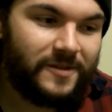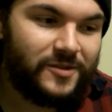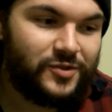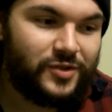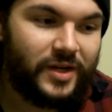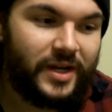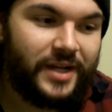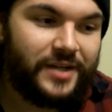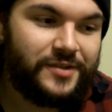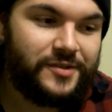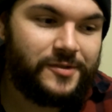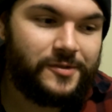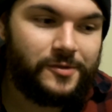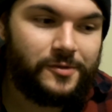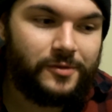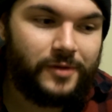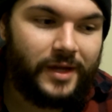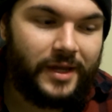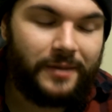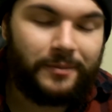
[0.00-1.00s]
Try
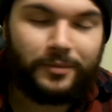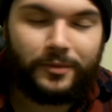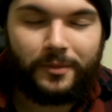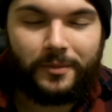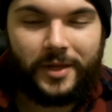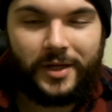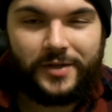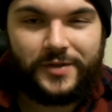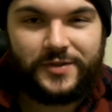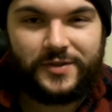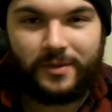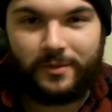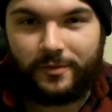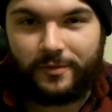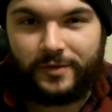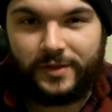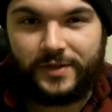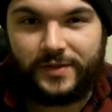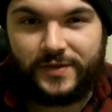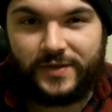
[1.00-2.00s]
to implement some
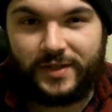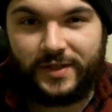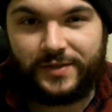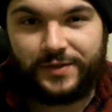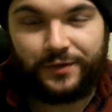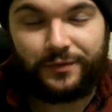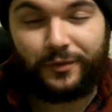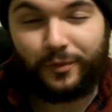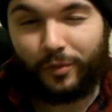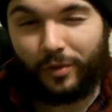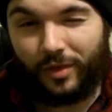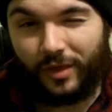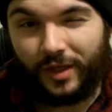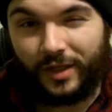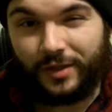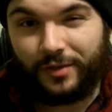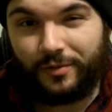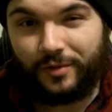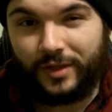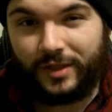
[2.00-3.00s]
of these things if you
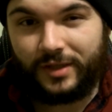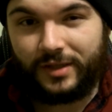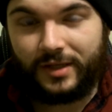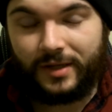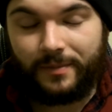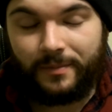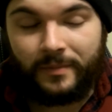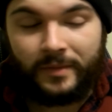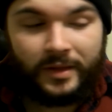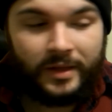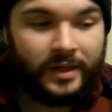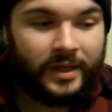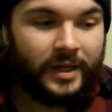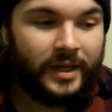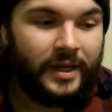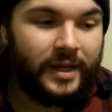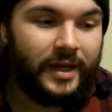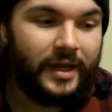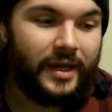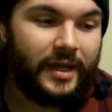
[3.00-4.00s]
think you need them,
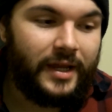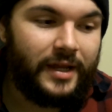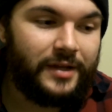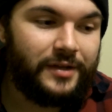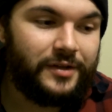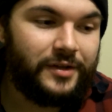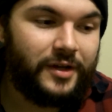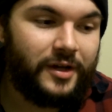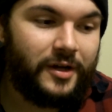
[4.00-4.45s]
and